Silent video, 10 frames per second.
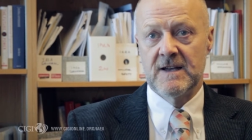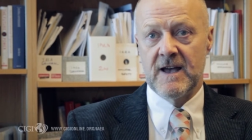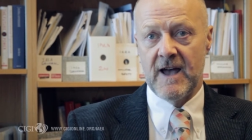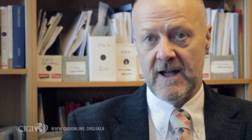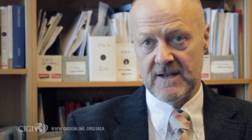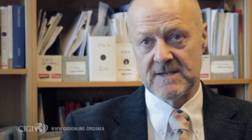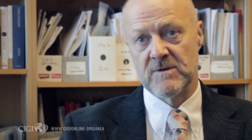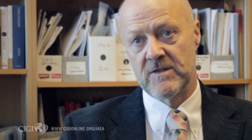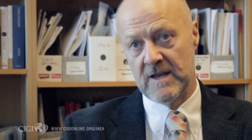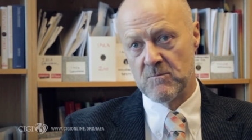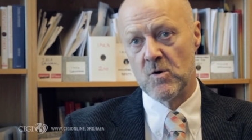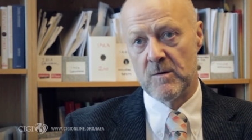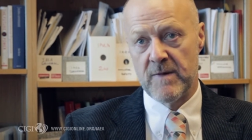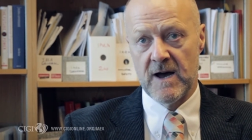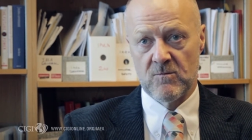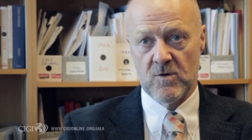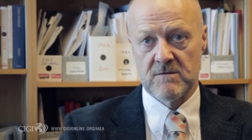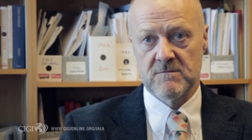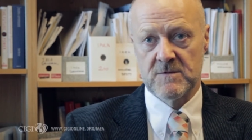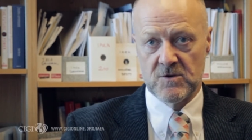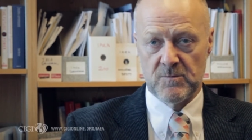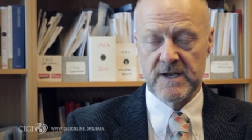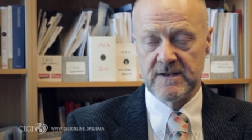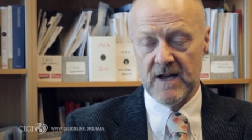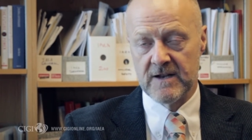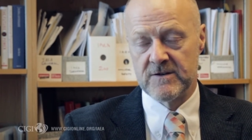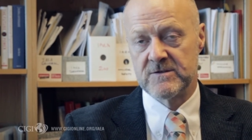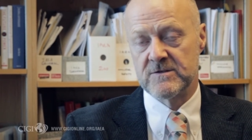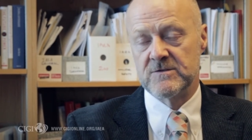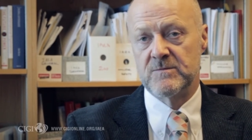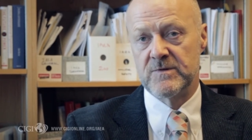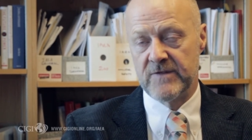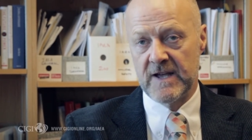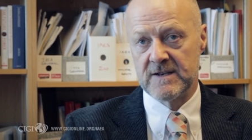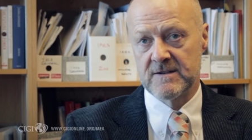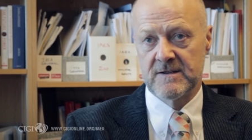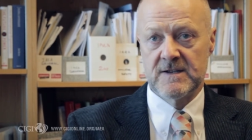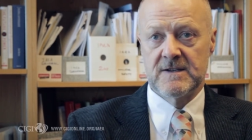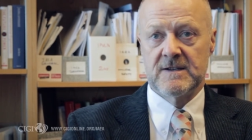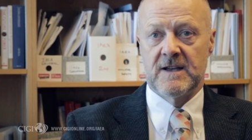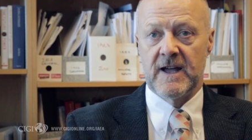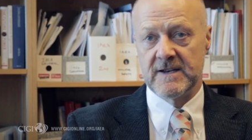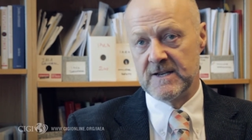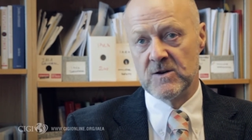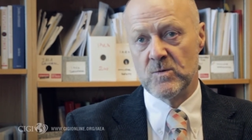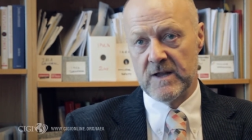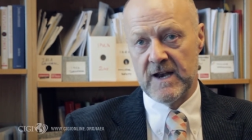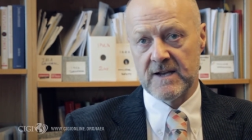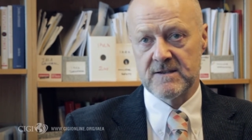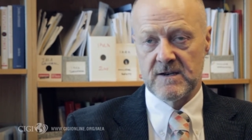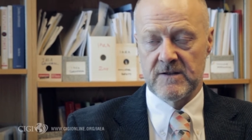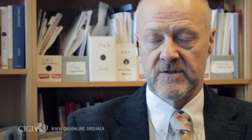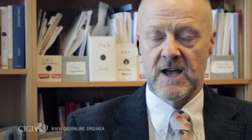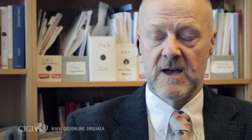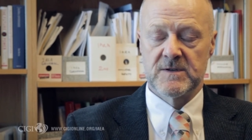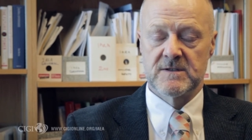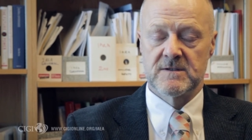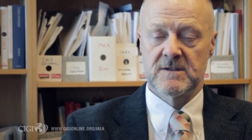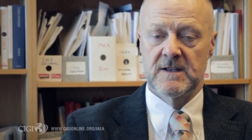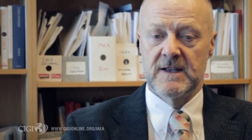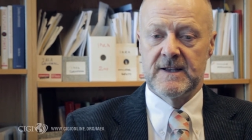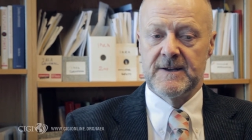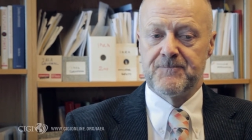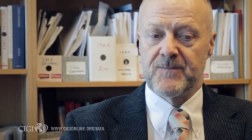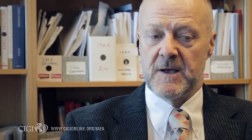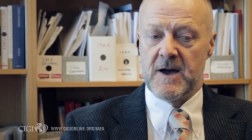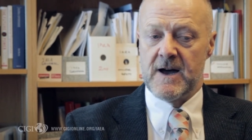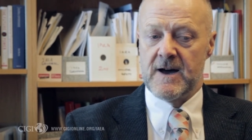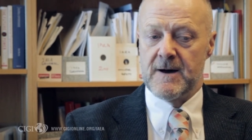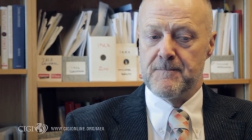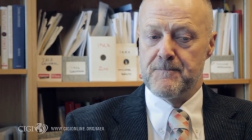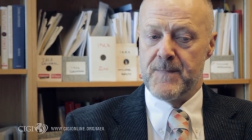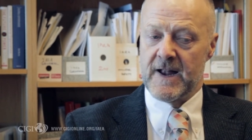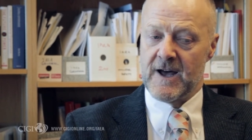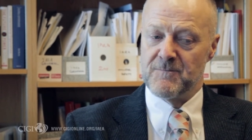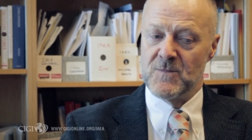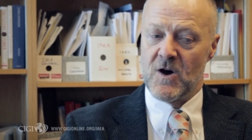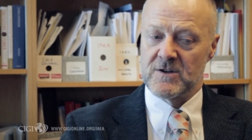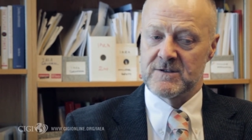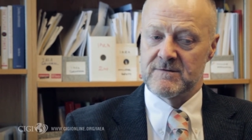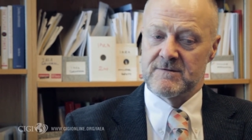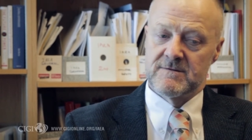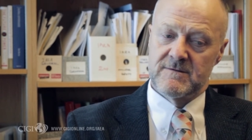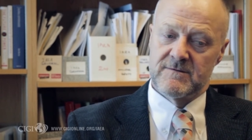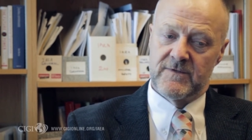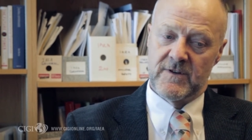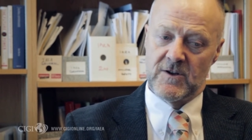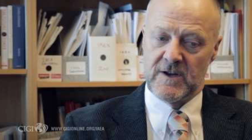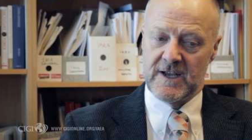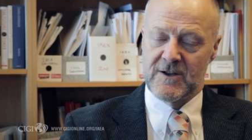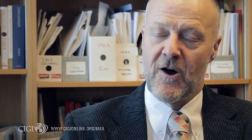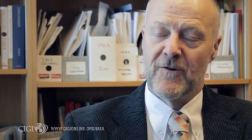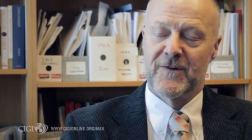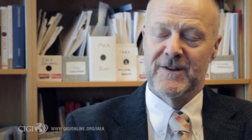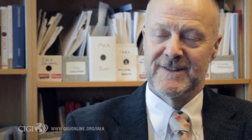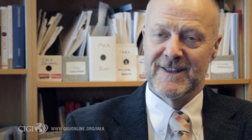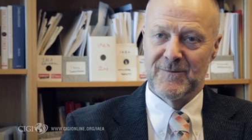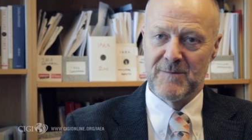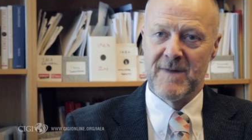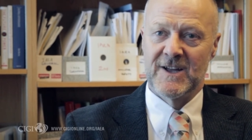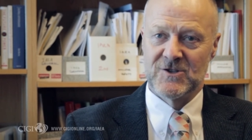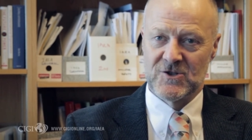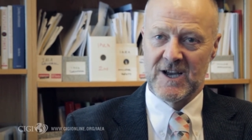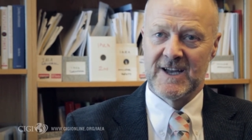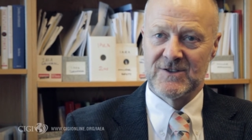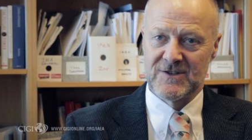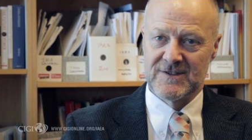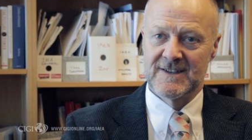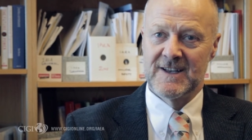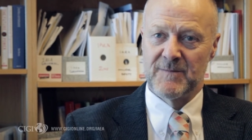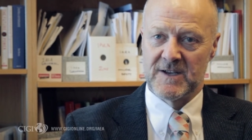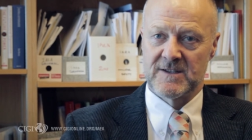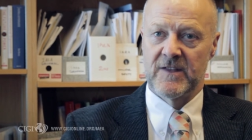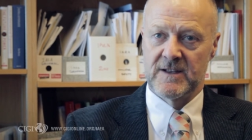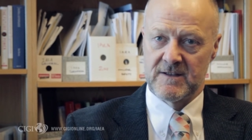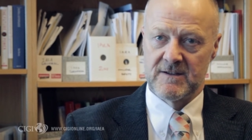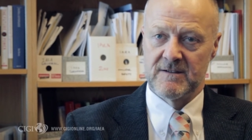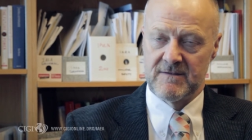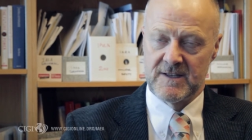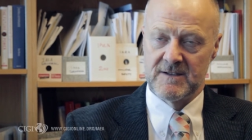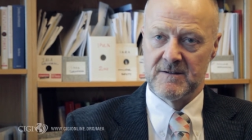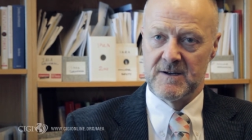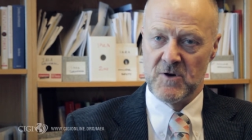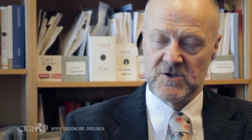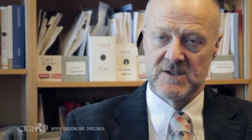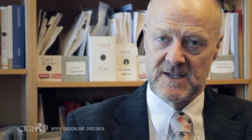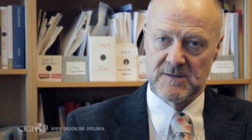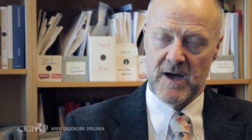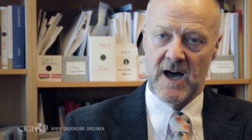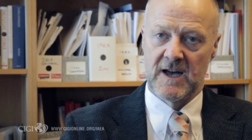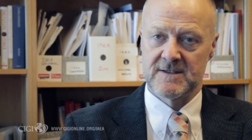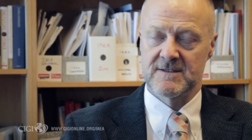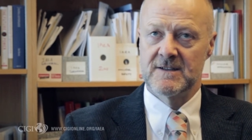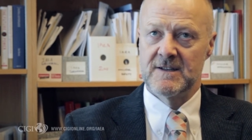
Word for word: and as we think more about what could be done to prevent and deal with an accident if it happens. Um, but I'm not very confident there'll be major changes, because I think the, the emergency's passed.